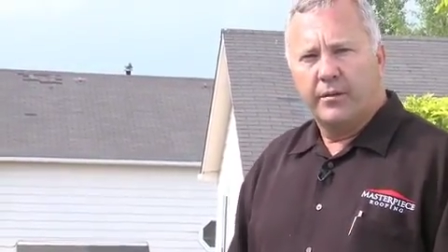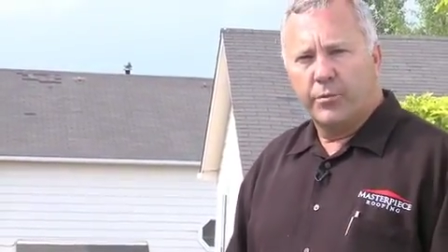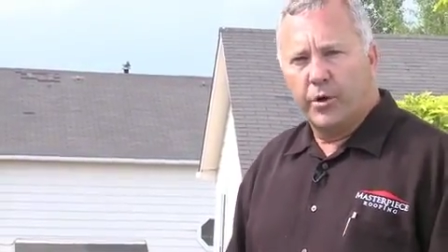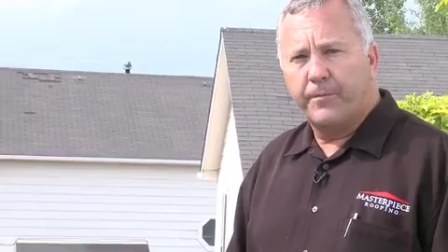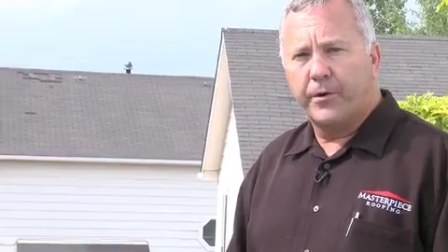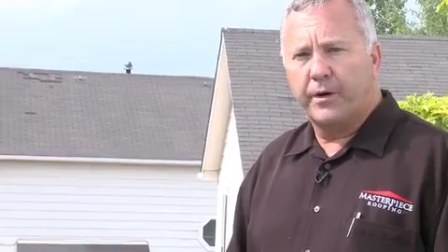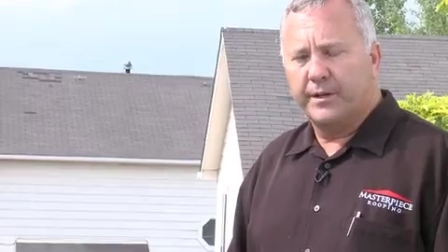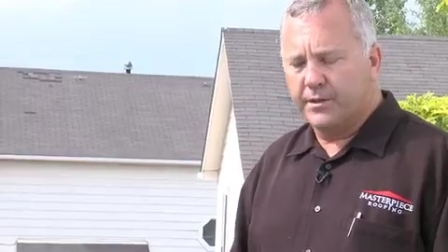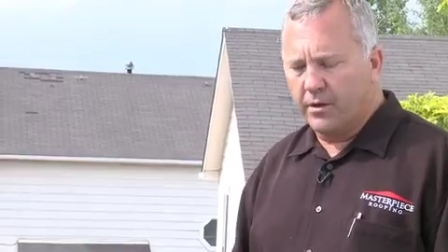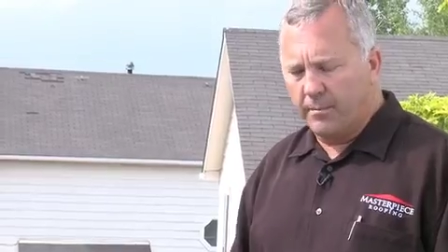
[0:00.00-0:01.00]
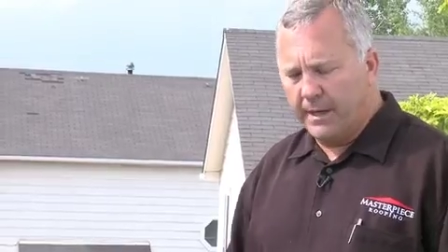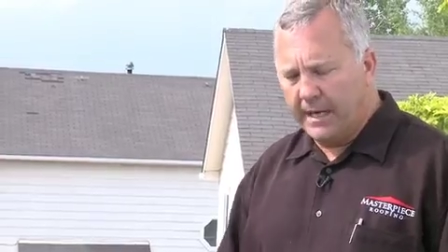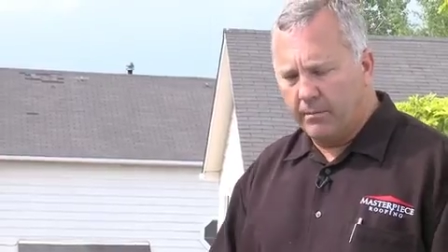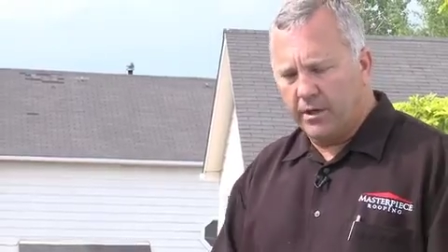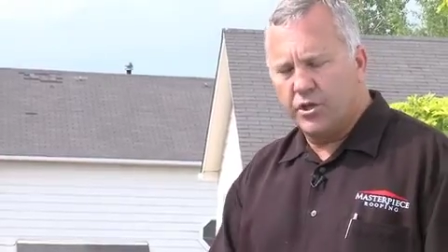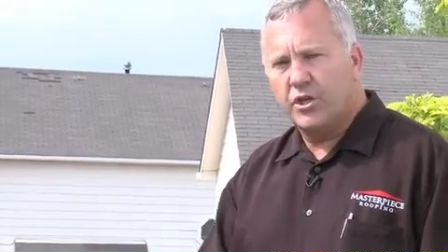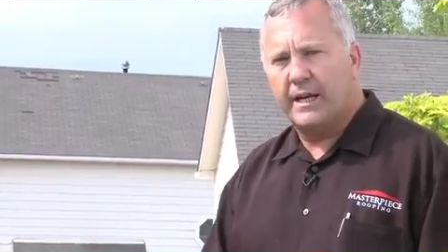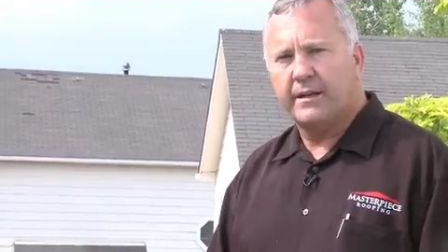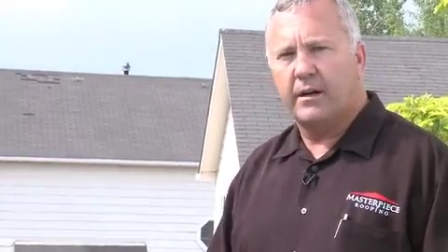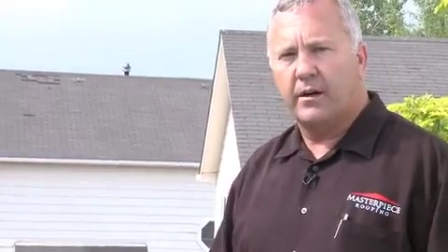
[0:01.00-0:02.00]
roofer is going to be able to
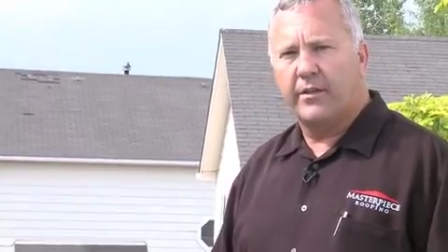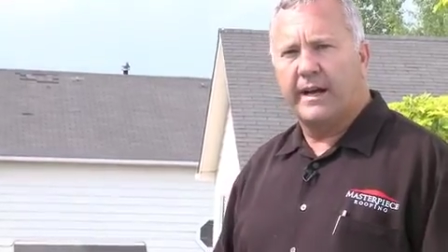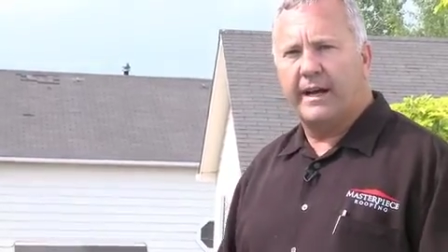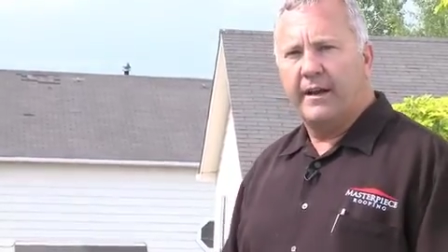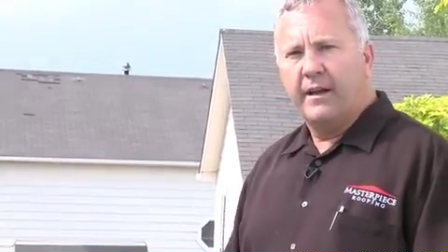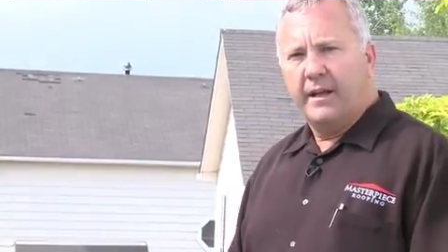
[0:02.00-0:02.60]
check all that